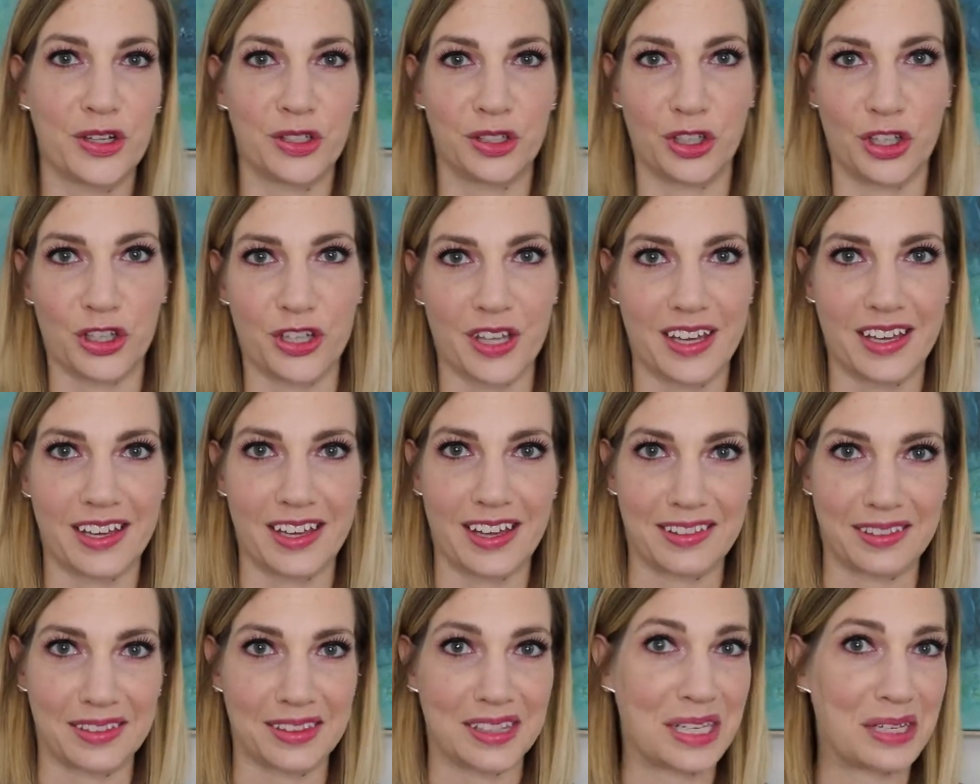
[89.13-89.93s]
looking
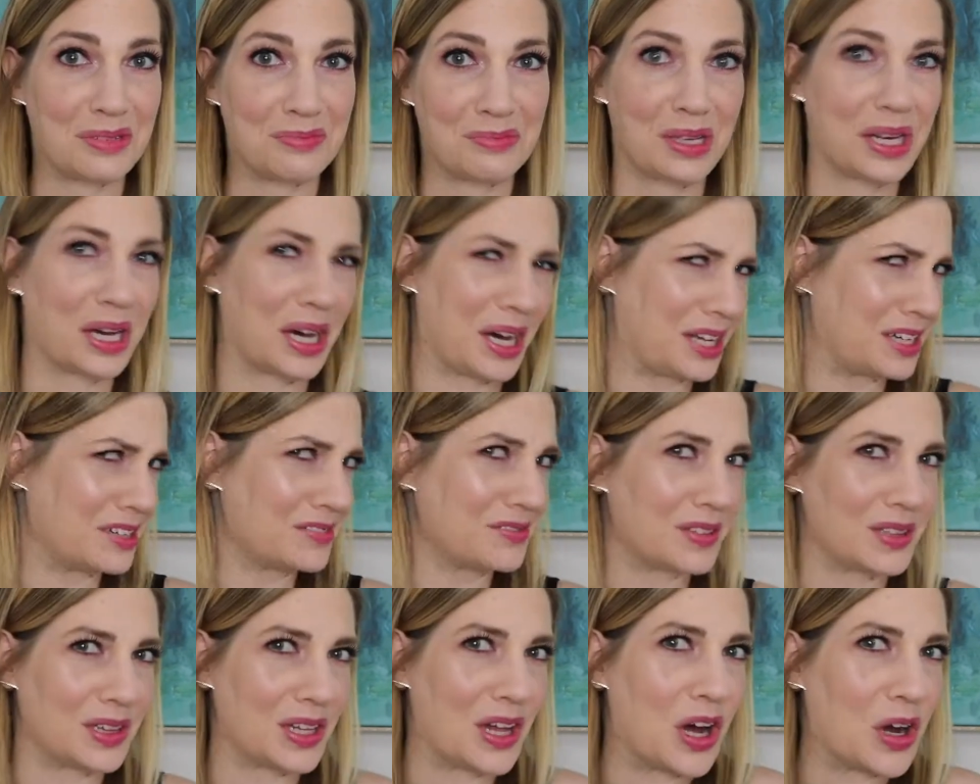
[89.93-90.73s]
at them kind of
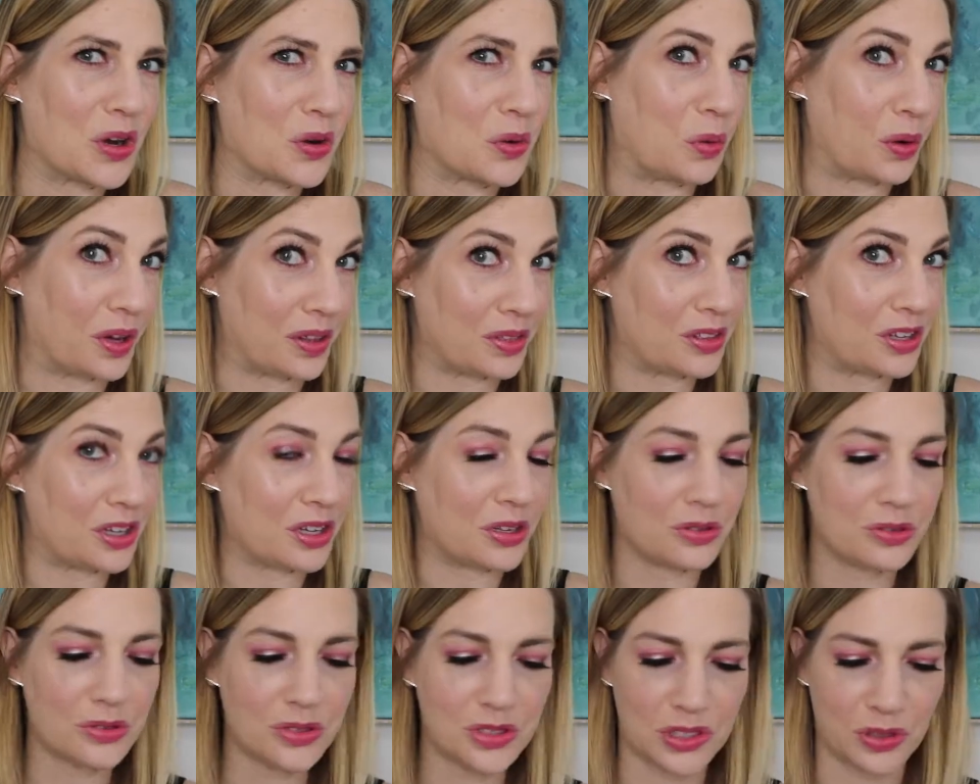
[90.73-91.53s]
along with
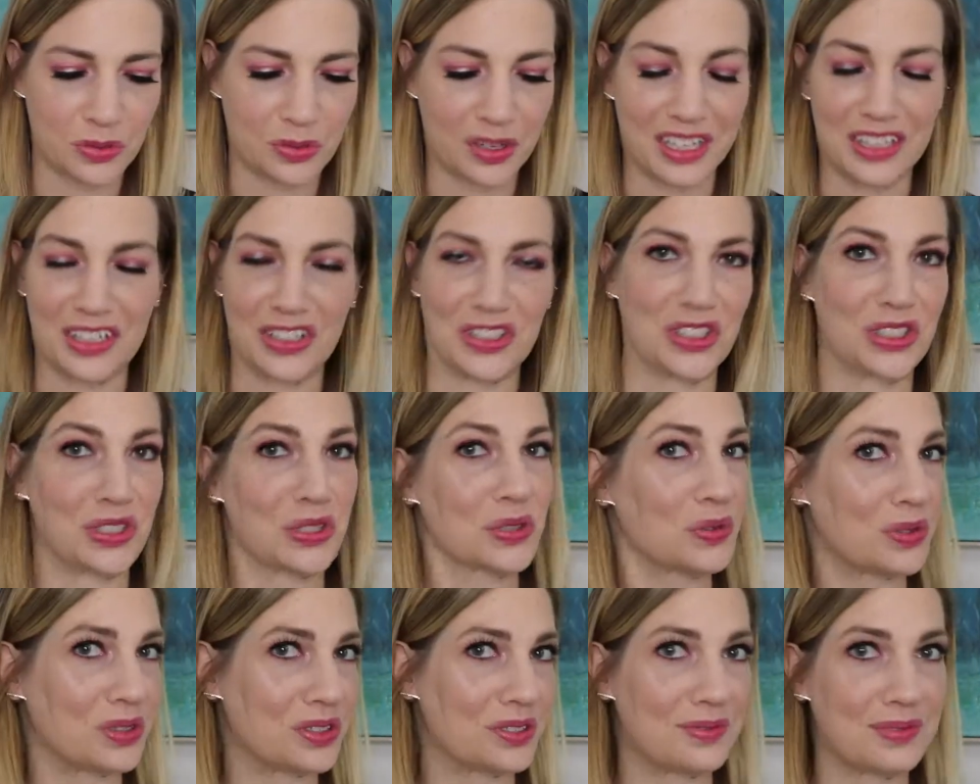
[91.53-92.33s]
you so we can just
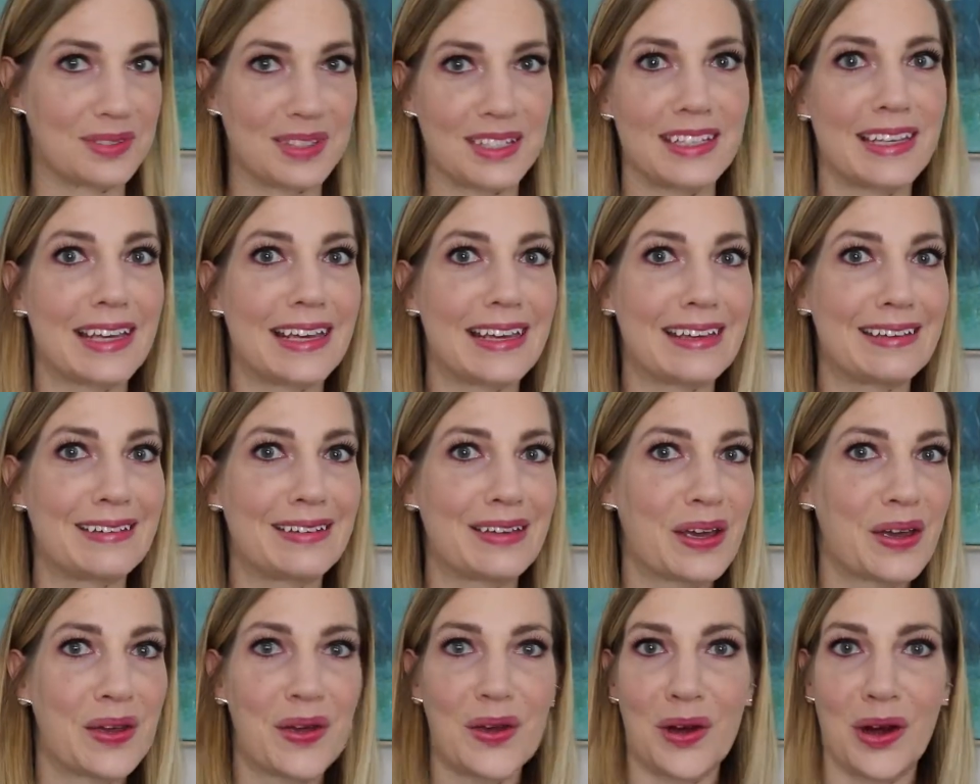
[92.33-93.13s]
sort of see
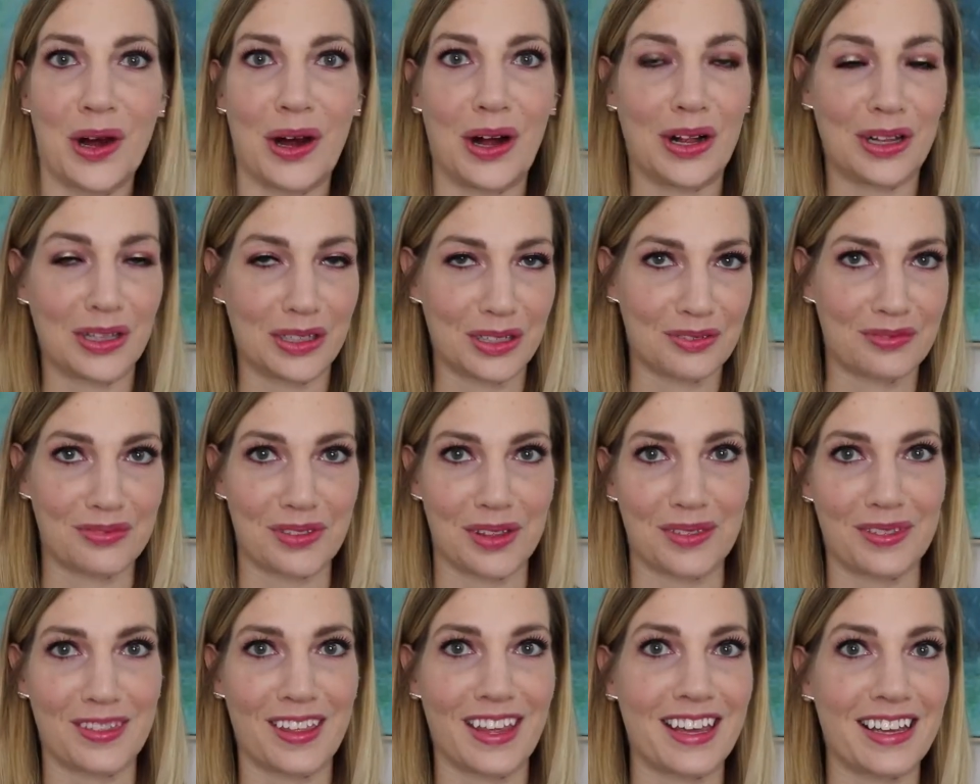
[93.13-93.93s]
all of
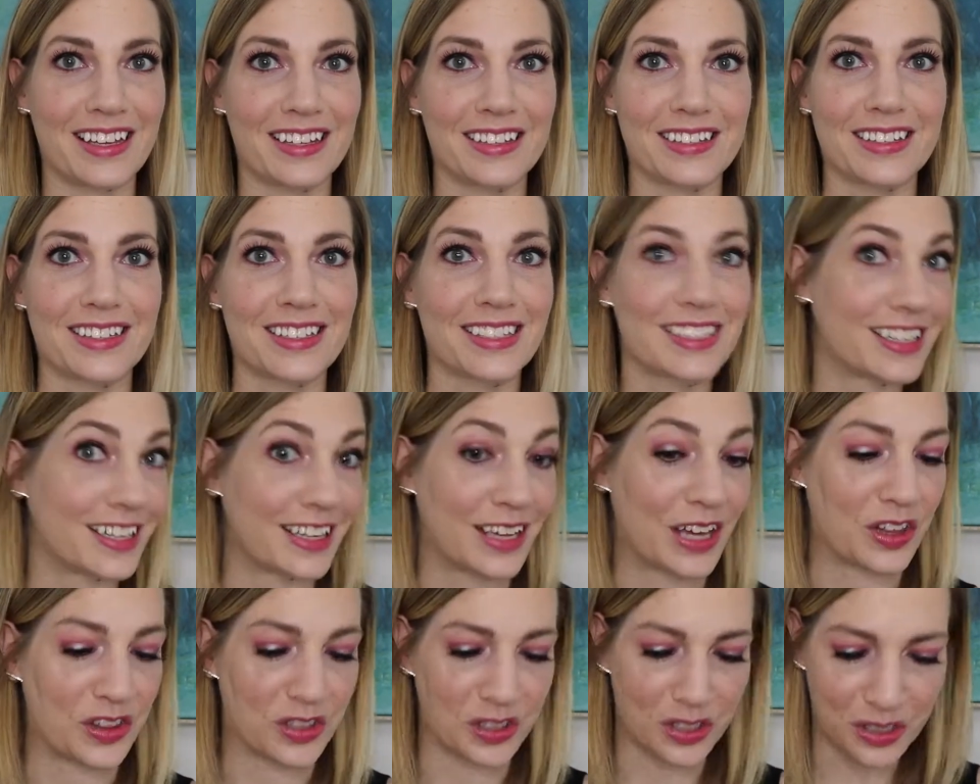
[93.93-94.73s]
the things
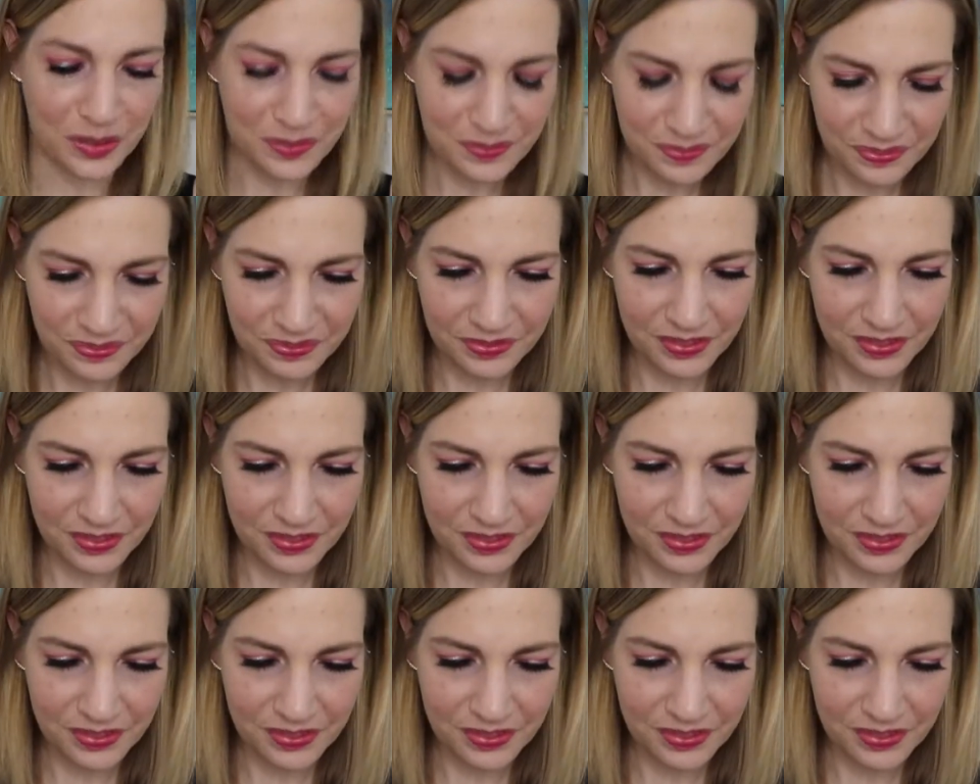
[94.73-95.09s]
together.